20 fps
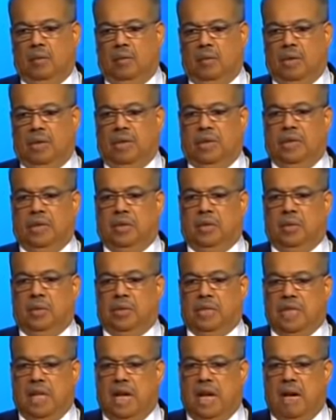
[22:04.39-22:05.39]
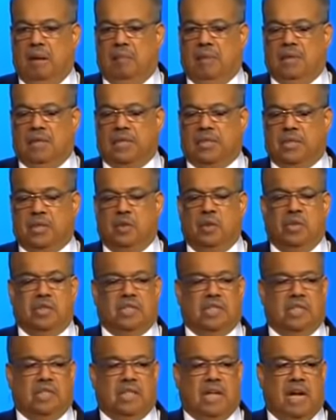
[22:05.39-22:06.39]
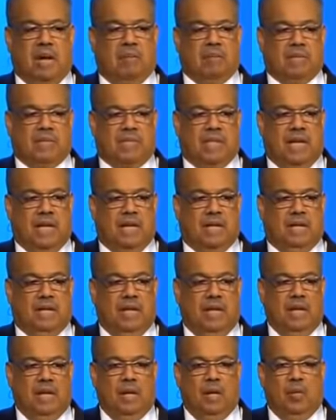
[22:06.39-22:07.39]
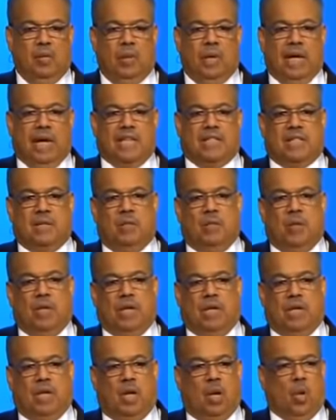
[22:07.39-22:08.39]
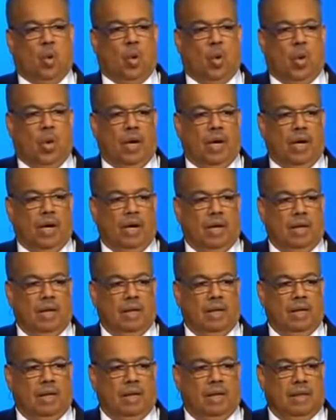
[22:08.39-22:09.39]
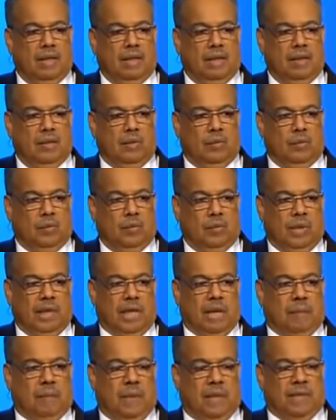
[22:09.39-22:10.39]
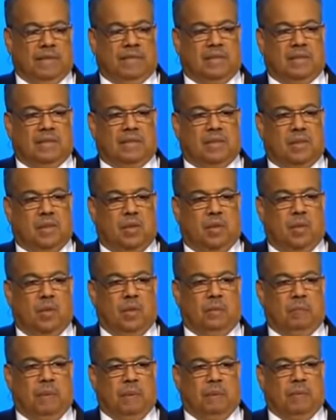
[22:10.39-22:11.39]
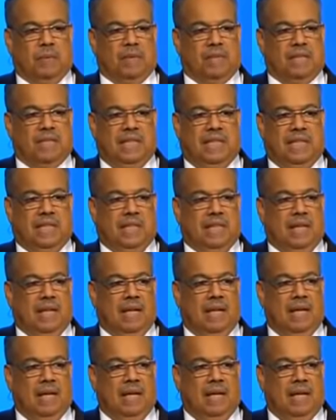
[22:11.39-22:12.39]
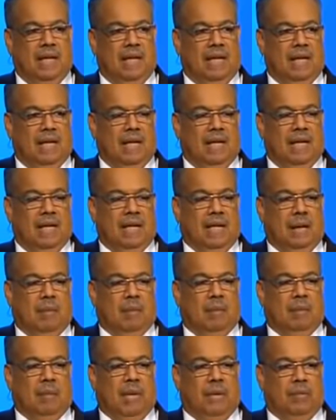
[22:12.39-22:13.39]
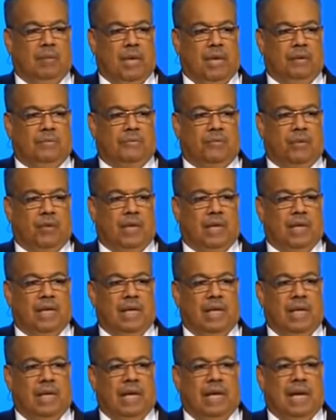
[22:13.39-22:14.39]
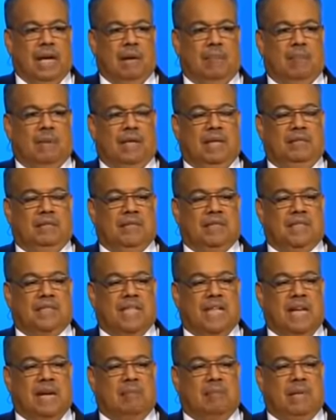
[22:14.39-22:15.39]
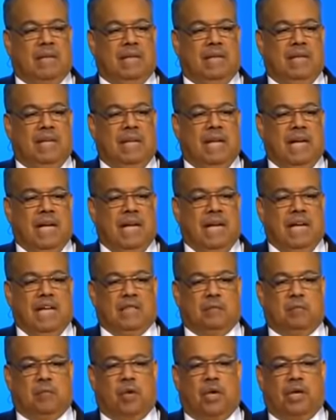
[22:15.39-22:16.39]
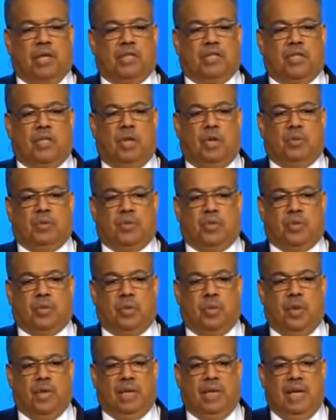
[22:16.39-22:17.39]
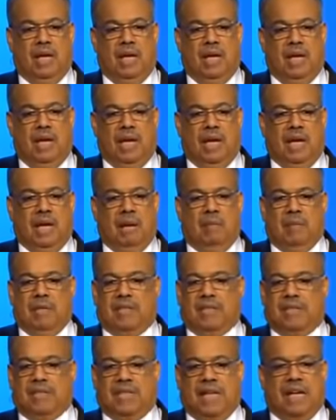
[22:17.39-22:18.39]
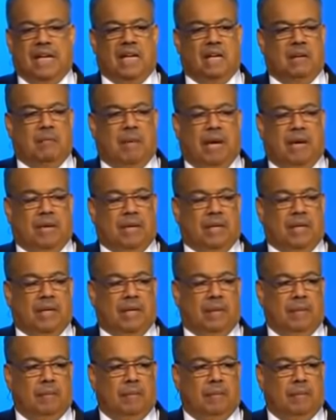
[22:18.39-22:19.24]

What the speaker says: We're here to do a job, but as soon as the job is done, we got somewhere to go. We got places to go and people to see. And I'm about ready for it, and I believe this camp meeting has brought us closer to it, and I'm excited about it.